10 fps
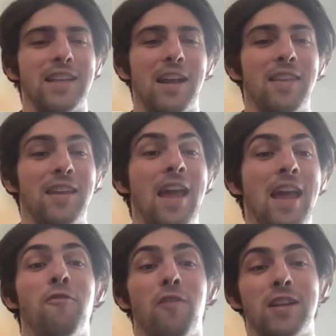Like I think
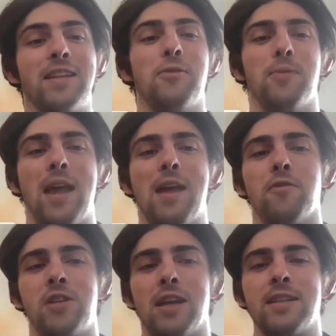every single day
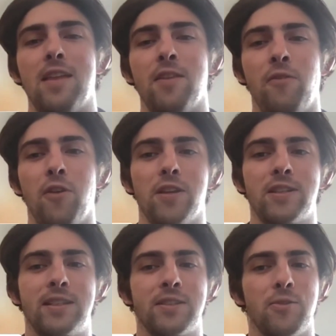we've checked out the
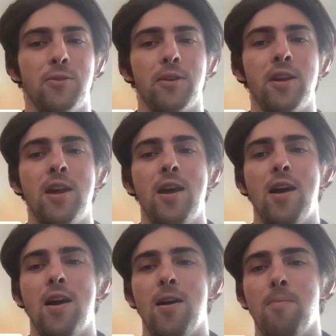Flowverse Discord.
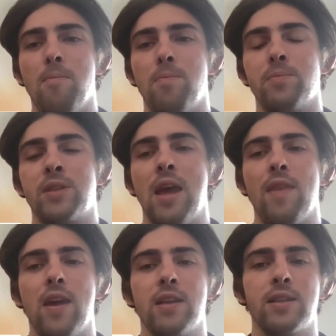
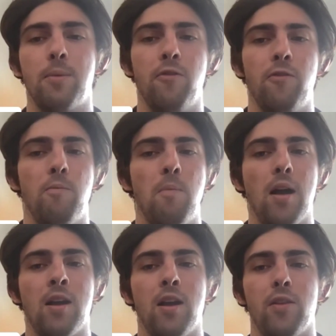There's some of
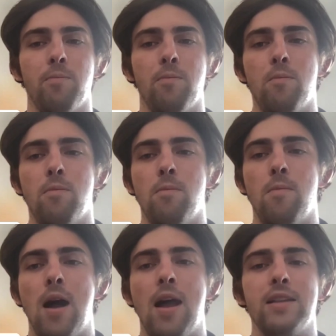
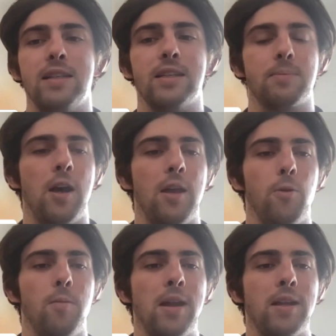my ideas behind
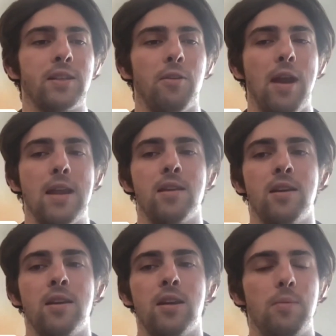what makes a great
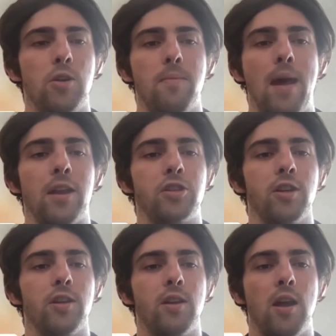community
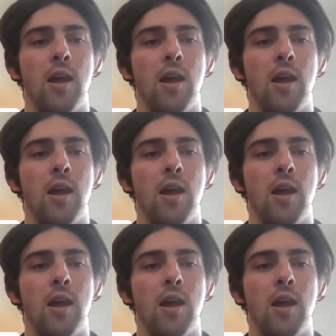manager.